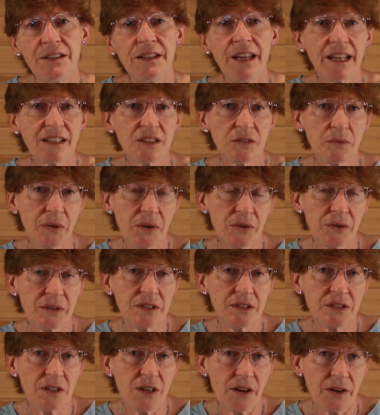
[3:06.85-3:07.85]
Next, we're going
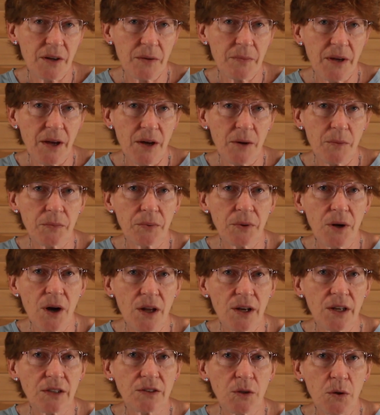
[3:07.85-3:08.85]
to talk about
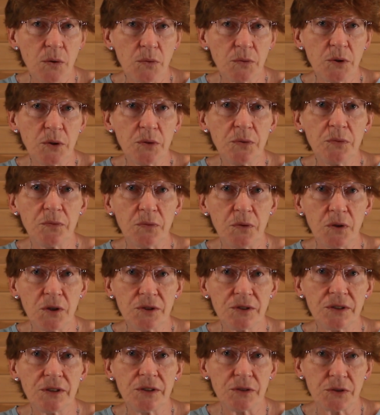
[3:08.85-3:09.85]
product owner
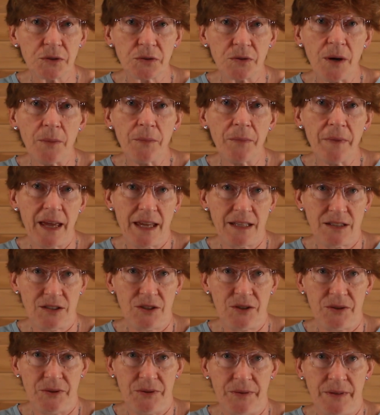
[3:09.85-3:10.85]
versus Scrum
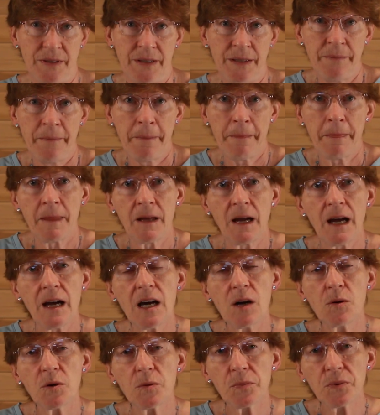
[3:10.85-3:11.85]
Master.
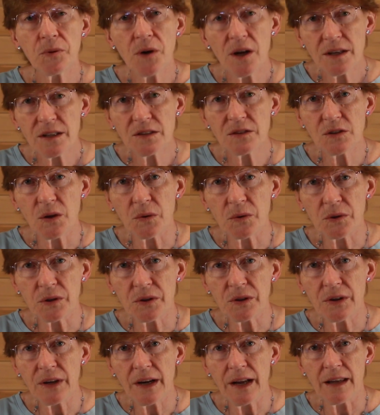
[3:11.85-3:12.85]
Our product
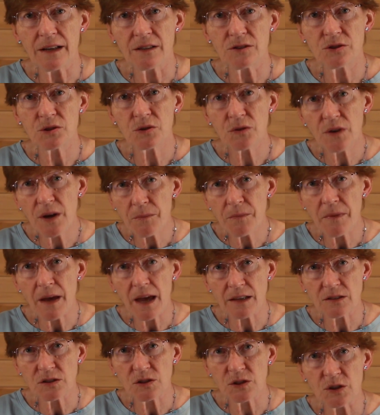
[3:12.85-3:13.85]
owner and our Scrum
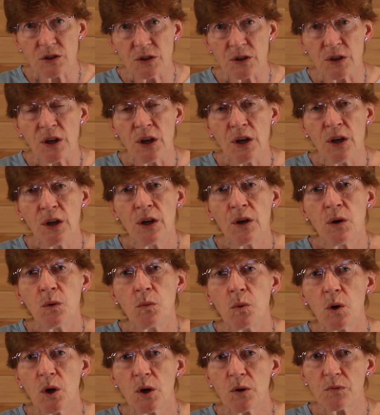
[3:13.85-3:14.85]
Master
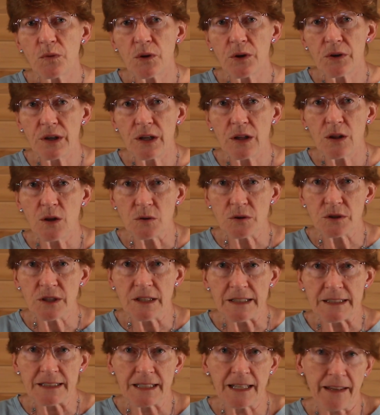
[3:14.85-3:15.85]
work very
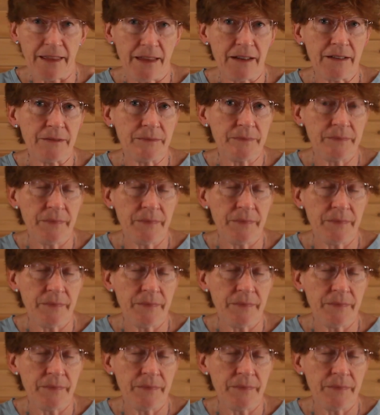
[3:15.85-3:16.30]
closely together.